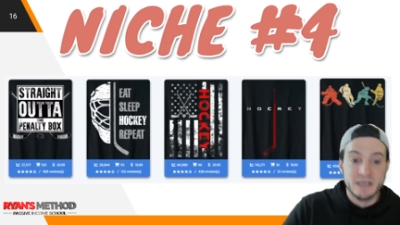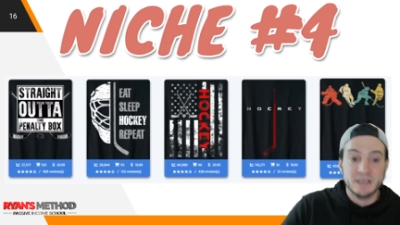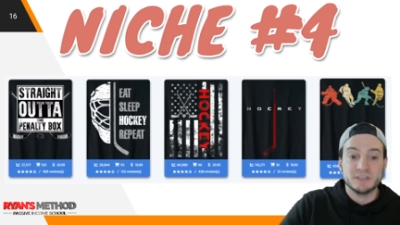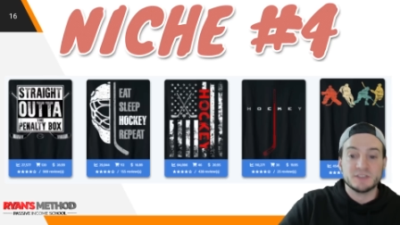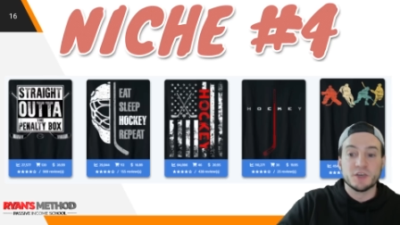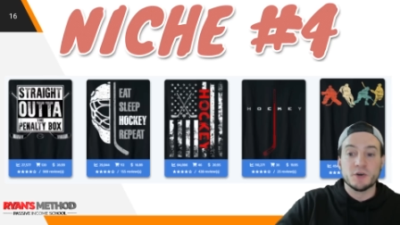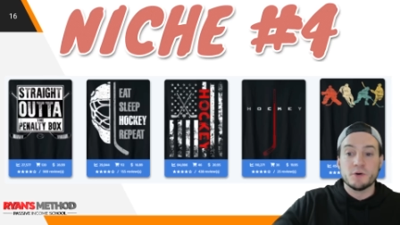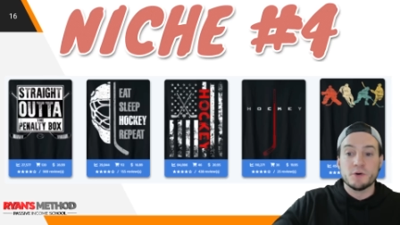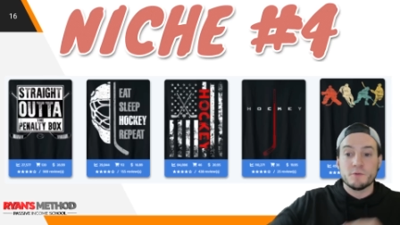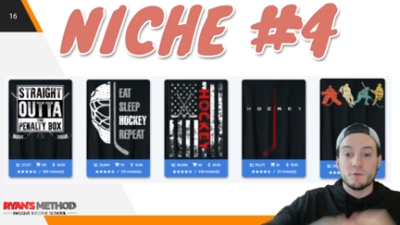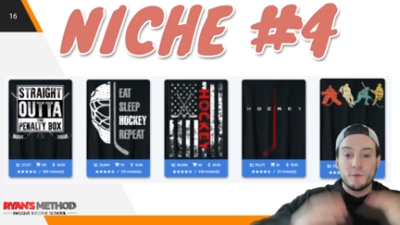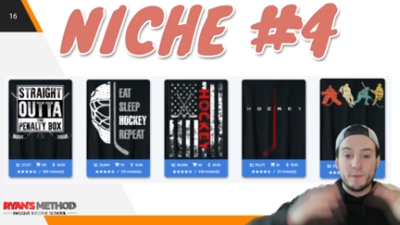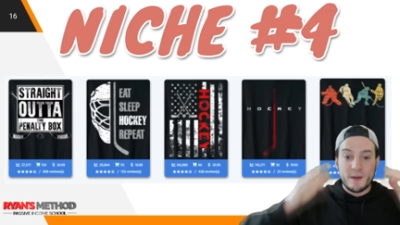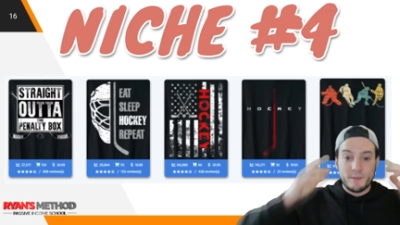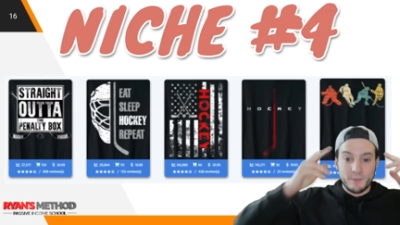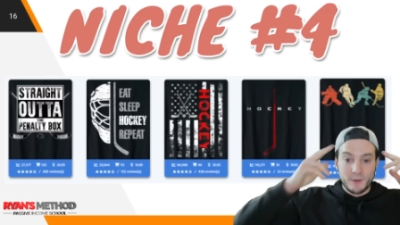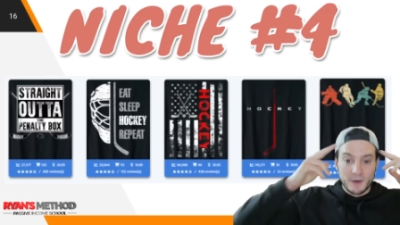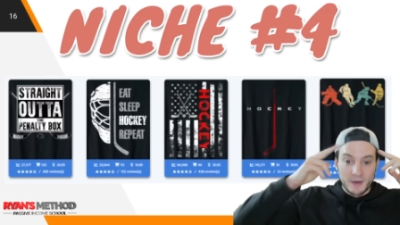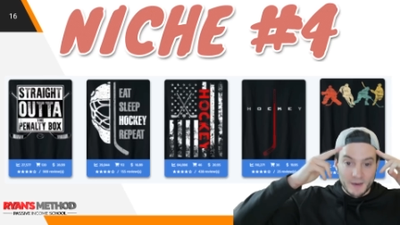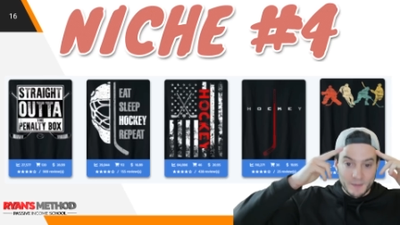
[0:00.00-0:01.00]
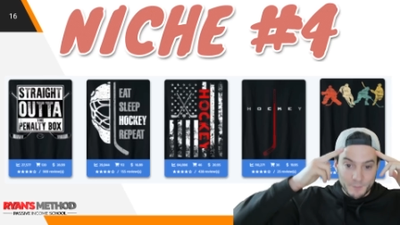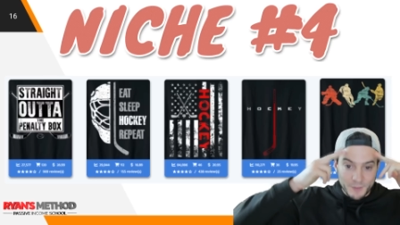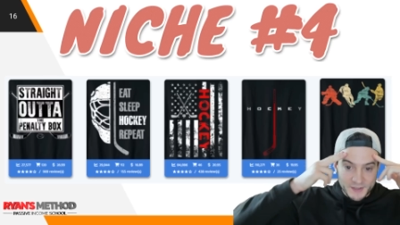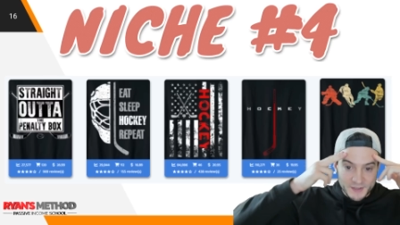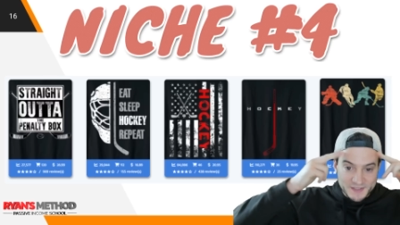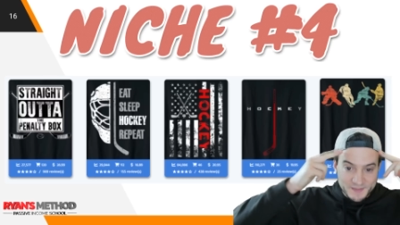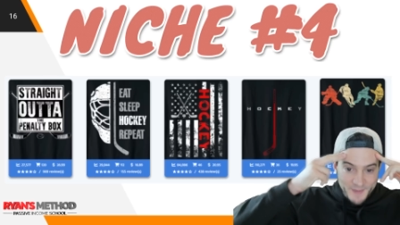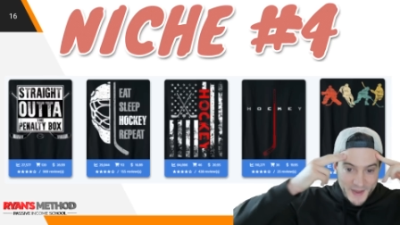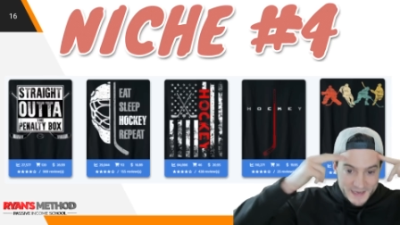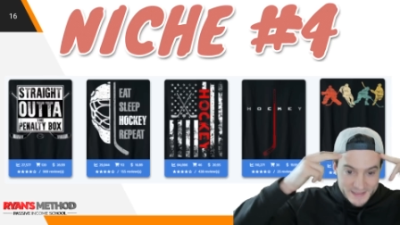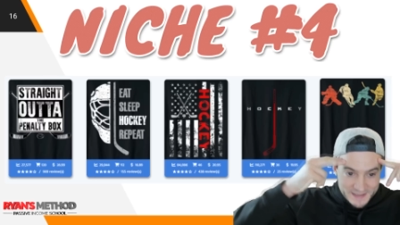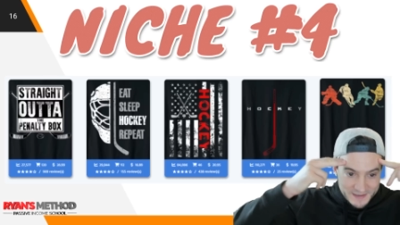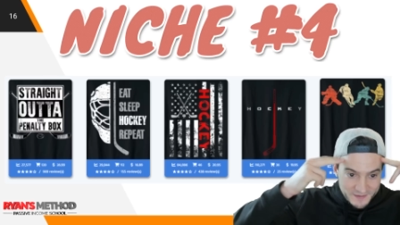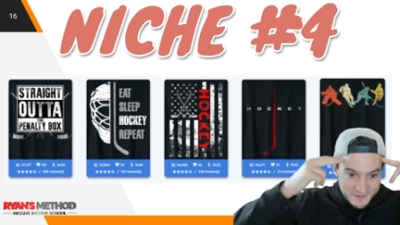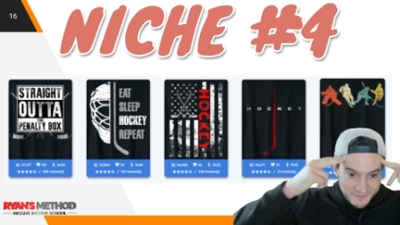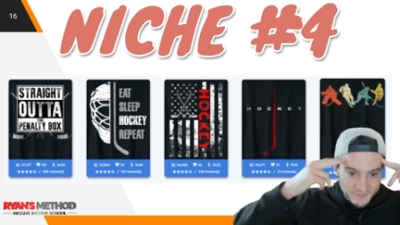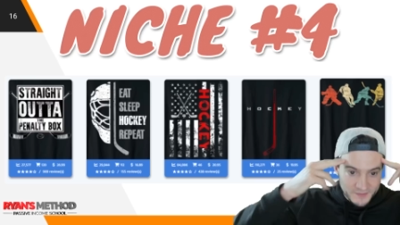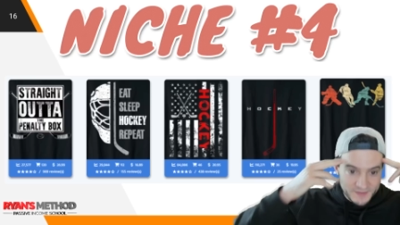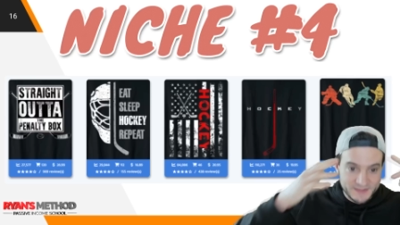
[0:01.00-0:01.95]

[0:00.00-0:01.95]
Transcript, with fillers: So remember, perspective.